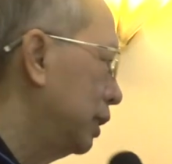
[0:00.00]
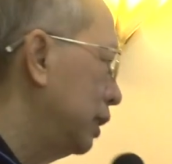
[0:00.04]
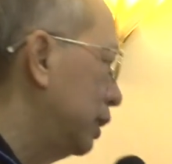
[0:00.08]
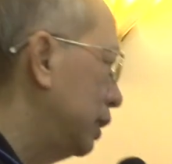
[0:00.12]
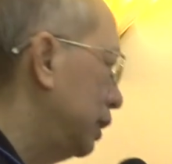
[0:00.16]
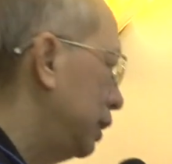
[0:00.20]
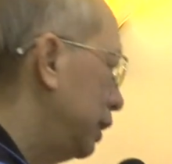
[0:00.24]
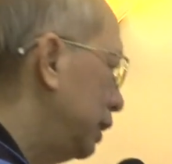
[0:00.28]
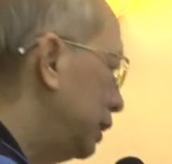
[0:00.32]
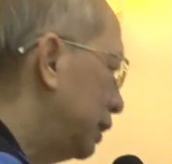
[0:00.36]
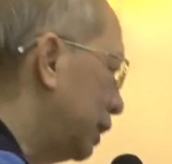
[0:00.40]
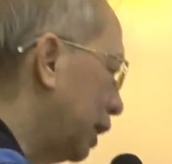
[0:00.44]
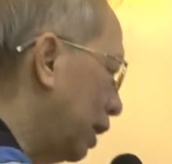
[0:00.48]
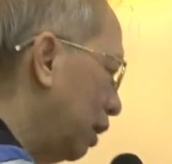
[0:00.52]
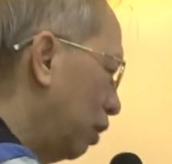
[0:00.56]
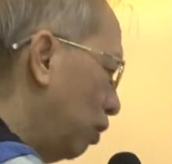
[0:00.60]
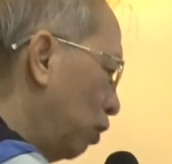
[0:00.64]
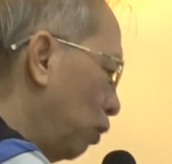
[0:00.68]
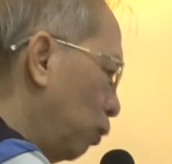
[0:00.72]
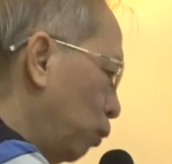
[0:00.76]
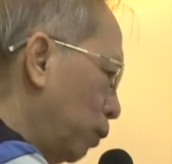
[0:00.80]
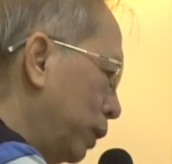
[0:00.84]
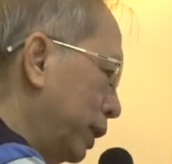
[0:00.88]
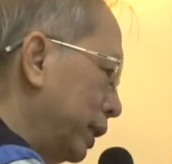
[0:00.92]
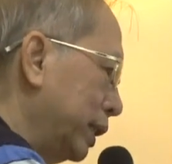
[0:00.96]
These are
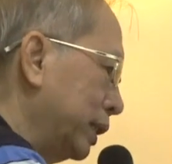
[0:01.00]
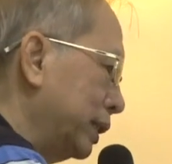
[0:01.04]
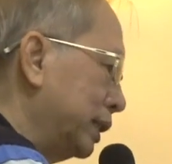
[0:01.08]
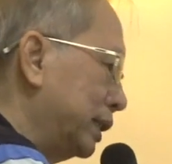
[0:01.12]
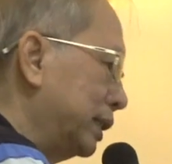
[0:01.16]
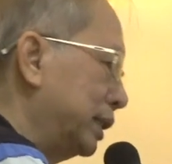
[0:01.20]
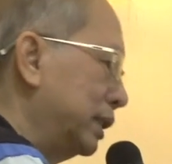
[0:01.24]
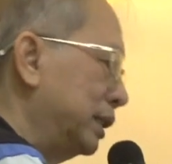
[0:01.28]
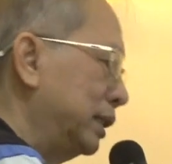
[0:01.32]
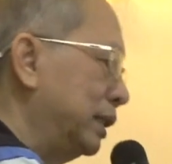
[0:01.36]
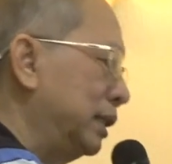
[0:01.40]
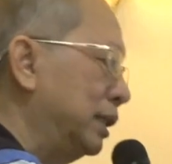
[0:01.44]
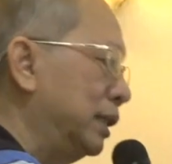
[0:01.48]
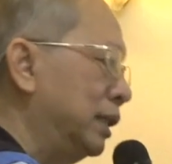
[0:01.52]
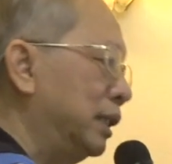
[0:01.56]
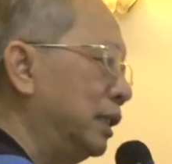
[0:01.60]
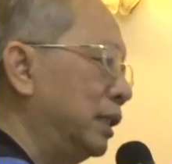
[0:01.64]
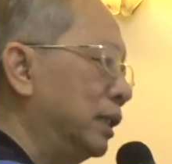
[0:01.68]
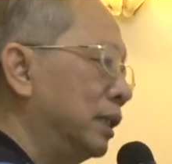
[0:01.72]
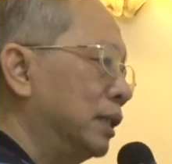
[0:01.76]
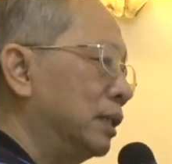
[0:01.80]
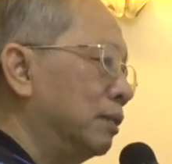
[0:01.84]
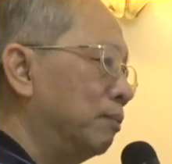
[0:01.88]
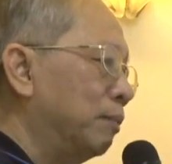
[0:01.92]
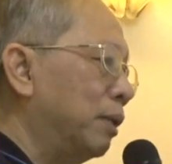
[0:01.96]
all words.
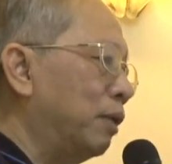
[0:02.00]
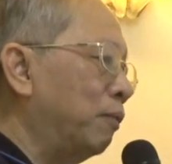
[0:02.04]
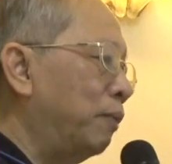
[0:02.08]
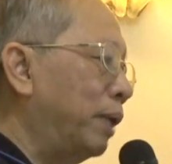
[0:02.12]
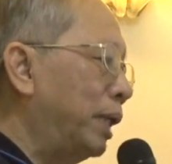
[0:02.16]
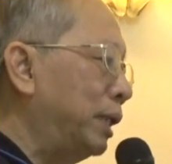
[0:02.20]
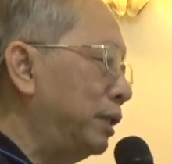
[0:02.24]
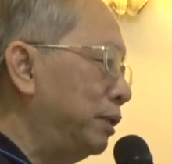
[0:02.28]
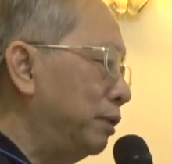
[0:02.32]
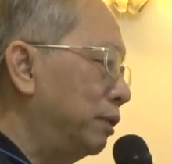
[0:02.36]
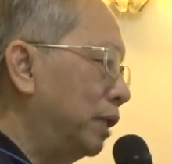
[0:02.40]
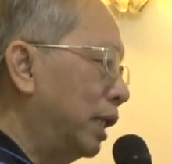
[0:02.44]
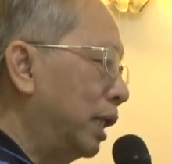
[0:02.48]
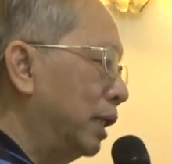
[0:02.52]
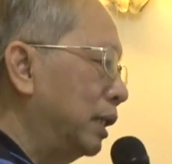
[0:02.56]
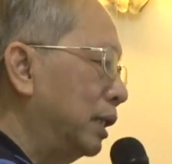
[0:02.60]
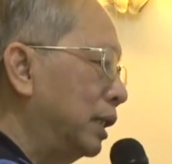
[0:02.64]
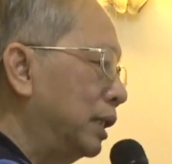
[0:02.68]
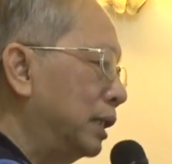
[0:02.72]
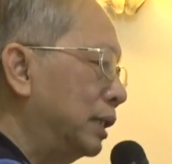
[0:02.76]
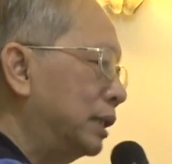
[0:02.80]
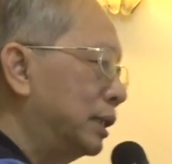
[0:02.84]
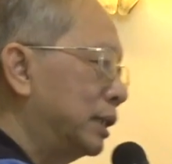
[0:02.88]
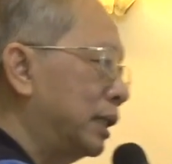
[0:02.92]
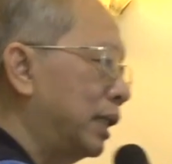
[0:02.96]
But when you
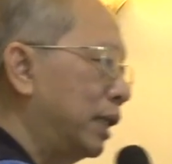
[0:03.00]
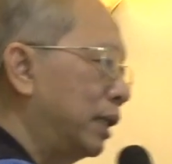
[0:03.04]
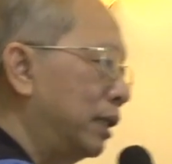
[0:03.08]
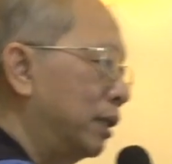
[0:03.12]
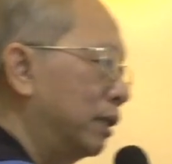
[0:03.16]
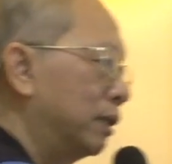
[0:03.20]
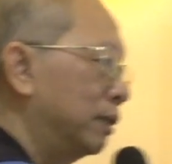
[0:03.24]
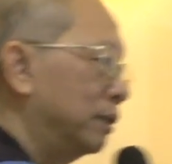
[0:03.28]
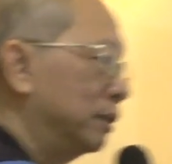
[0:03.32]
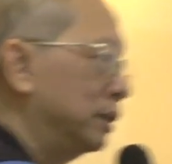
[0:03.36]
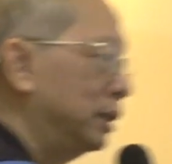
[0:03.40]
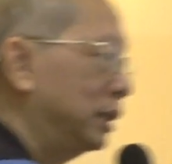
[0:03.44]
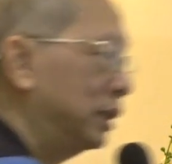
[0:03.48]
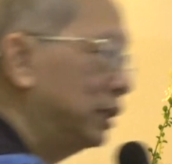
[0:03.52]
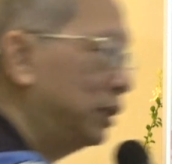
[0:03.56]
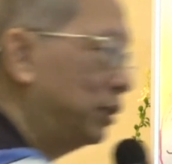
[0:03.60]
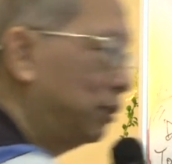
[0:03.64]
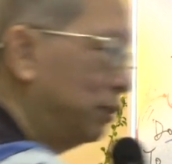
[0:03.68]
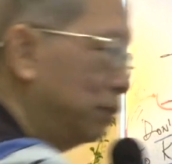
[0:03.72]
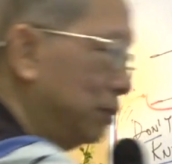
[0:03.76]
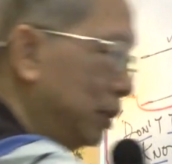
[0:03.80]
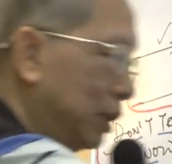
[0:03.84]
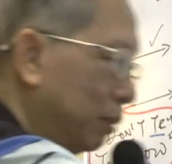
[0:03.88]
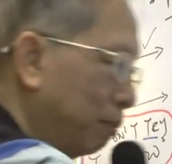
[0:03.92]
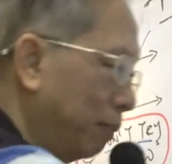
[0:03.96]
understand all this
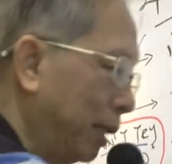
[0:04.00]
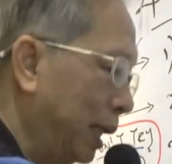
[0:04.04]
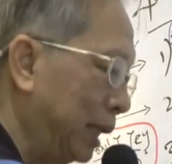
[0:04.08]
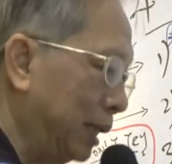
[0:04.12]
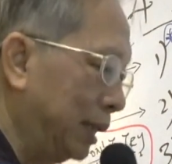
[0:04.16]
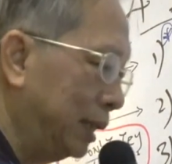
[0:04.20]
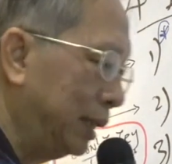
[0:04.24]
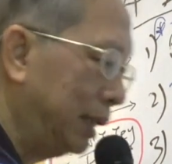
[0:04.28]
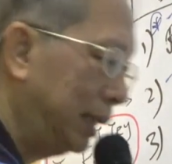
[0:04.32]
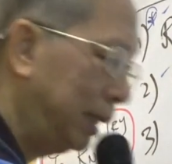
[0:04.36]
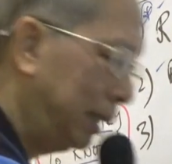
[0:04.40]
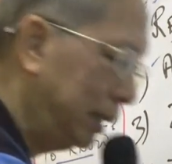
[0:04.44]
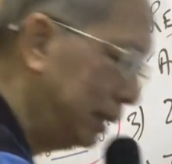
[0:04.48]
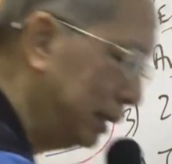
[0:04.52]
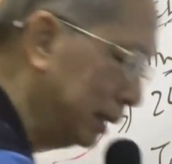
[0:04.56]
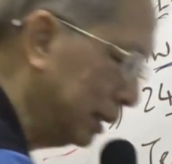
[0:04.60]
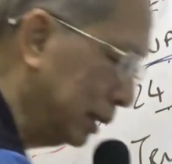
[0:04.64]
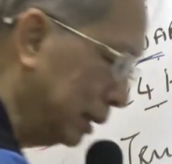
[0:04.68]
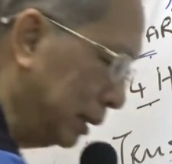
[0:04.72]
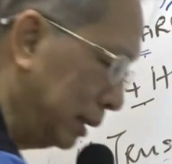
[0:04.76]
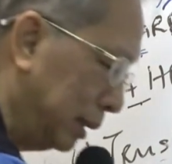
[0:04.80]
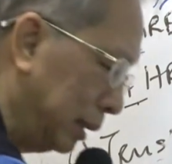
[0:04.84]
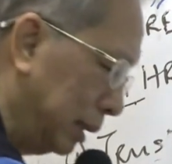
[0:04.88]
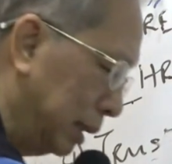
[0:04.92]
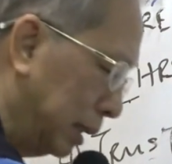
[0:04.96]
through the
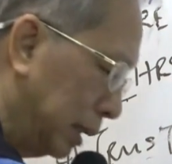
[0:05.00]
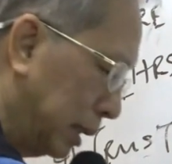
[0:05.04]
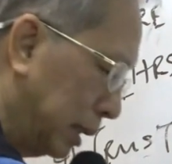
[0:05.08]
meditation,